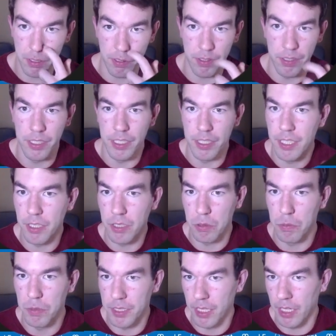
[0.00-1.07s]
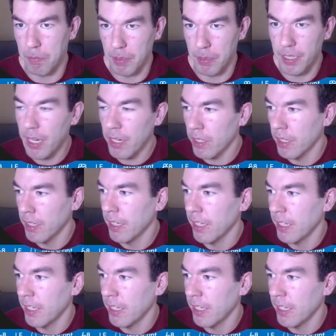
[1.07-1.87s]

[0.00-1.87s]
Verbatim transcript: with all the details we set up in there,